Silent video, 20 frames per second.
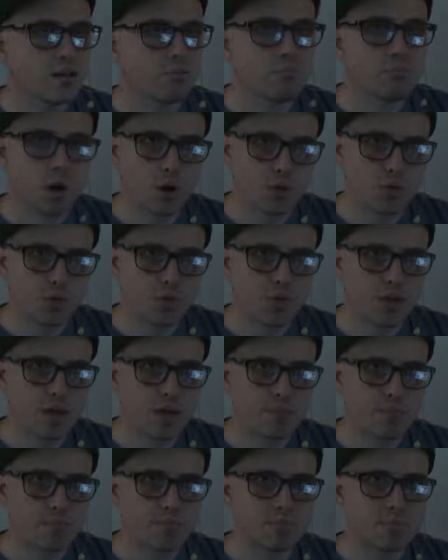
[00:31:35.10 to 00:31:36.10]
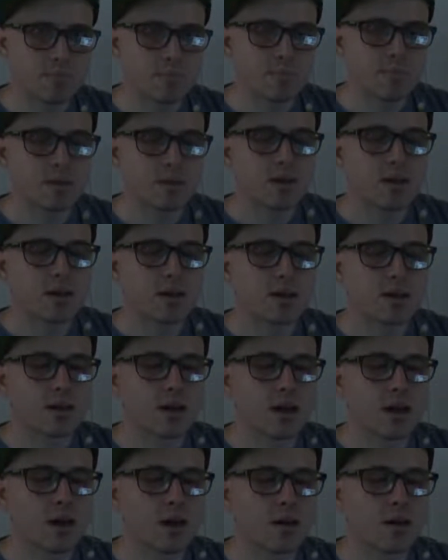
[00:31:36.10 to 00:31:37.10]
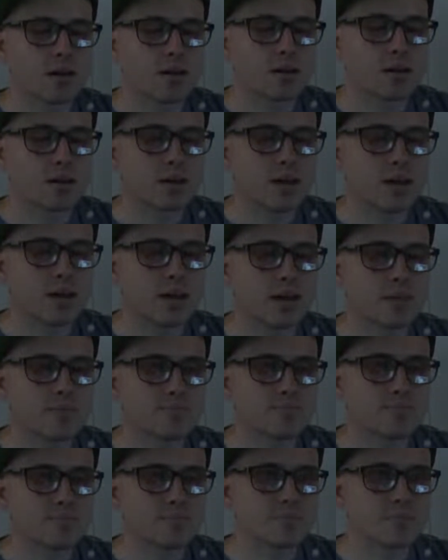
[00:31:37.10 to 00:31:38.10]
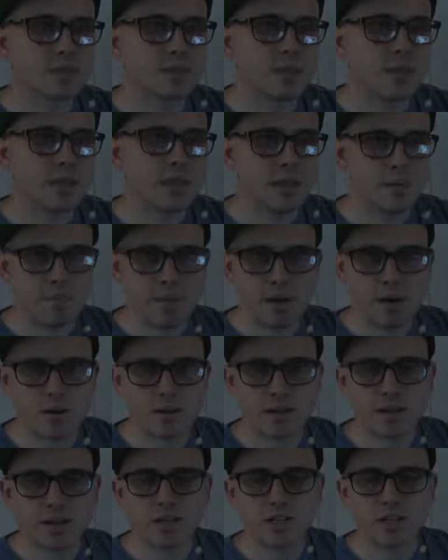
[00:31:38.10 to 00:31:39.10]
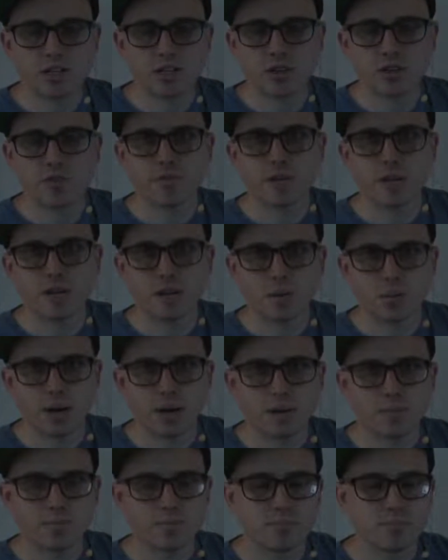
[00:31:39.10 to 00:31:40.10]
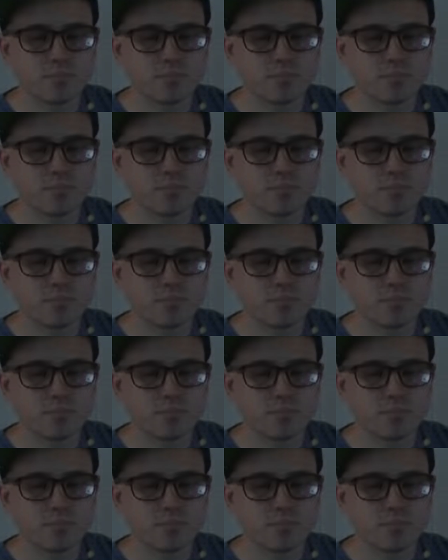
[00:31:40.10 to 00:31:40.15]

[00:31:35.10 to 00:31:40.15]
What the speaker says: Both of them are, they parallel each other very well.